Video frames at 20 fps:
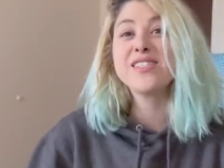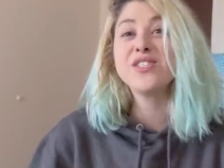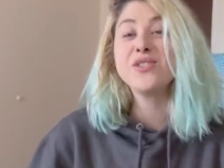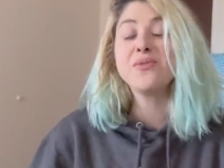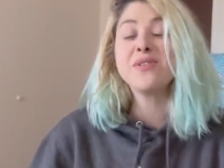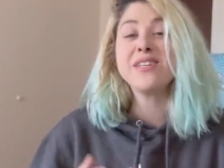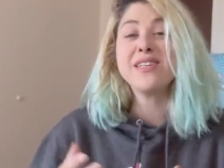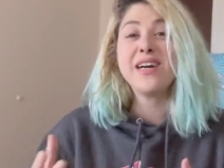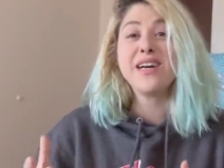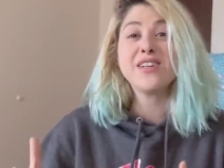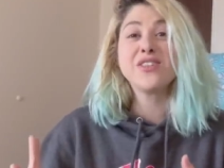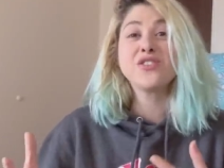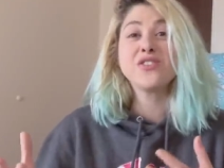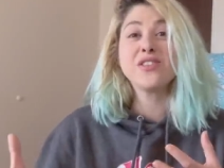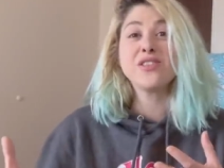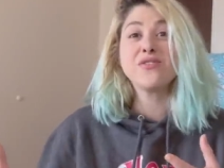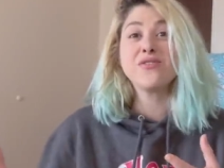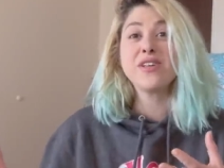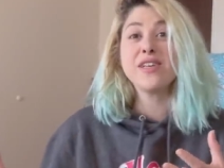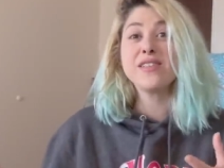you can
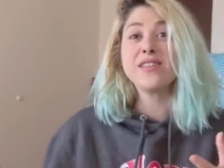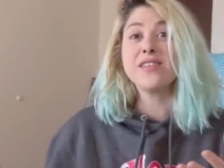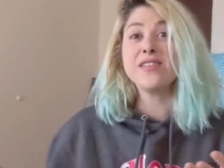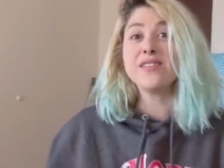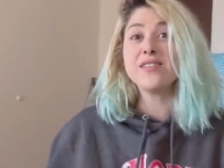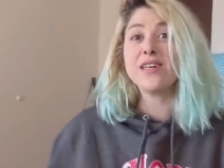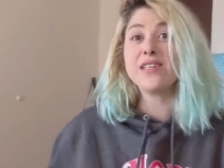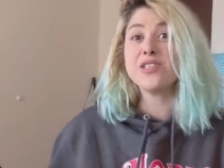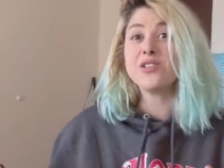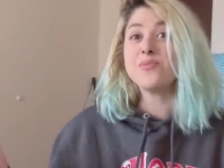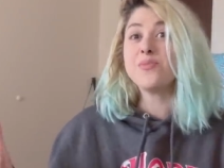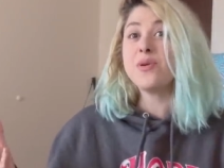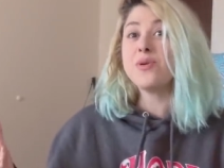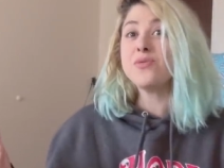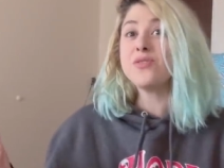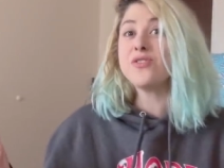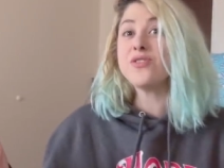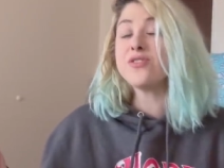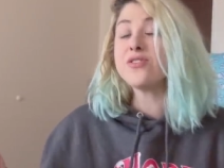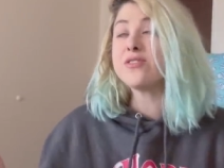actually create the entire
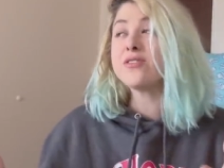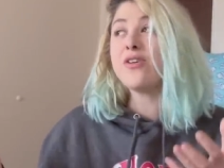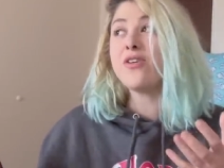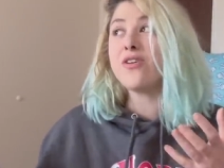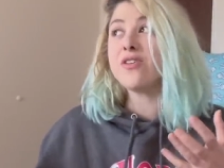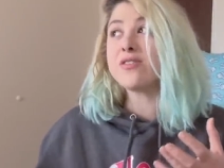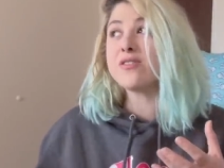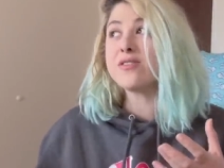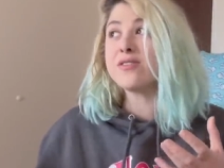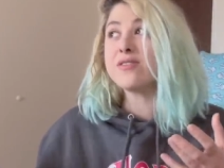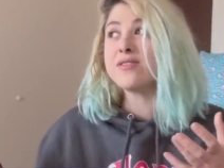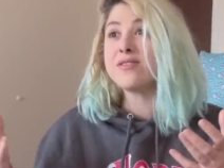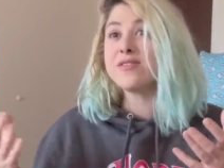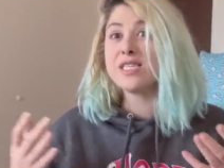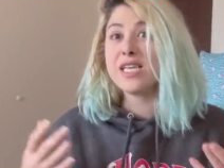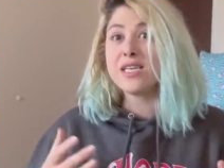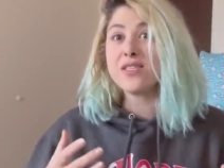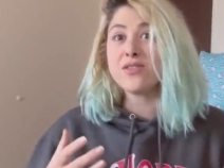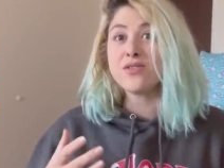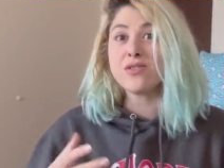poster on
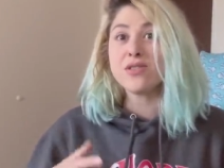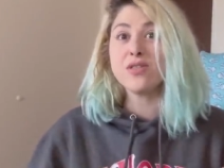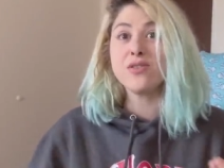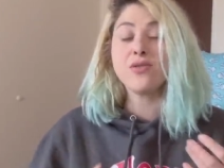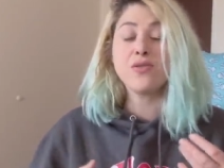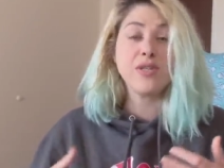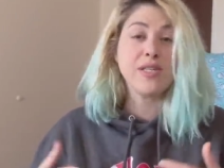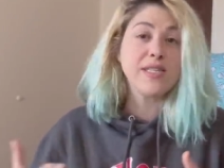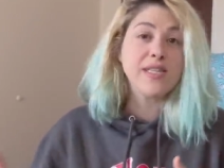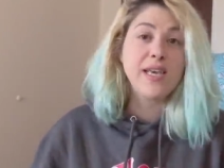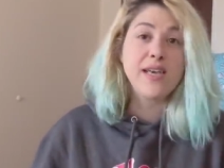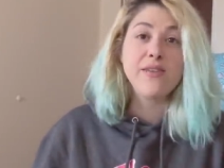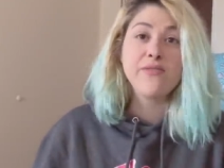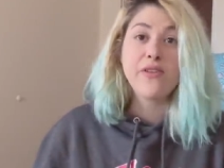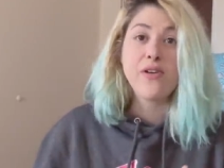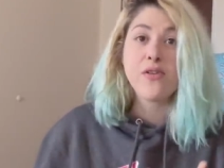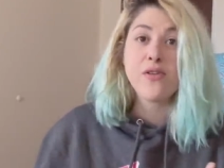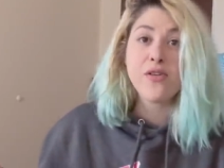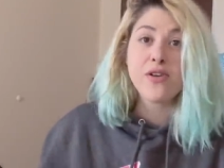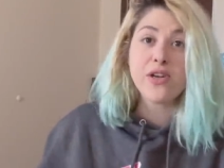Zazzle. You don't need
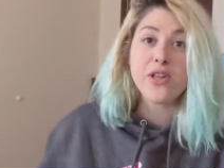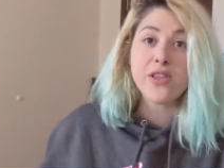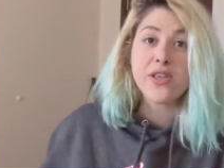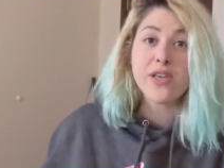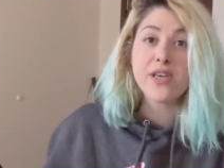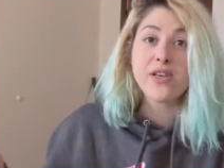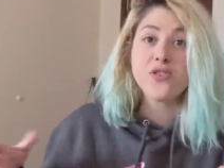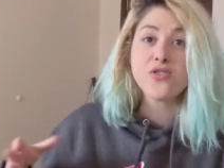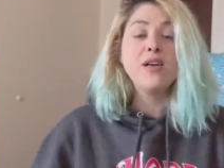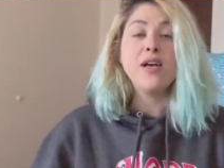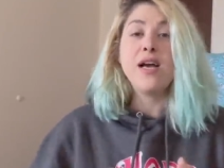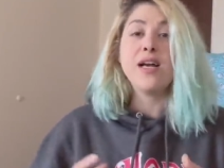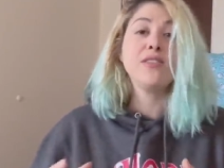Canva or anything else.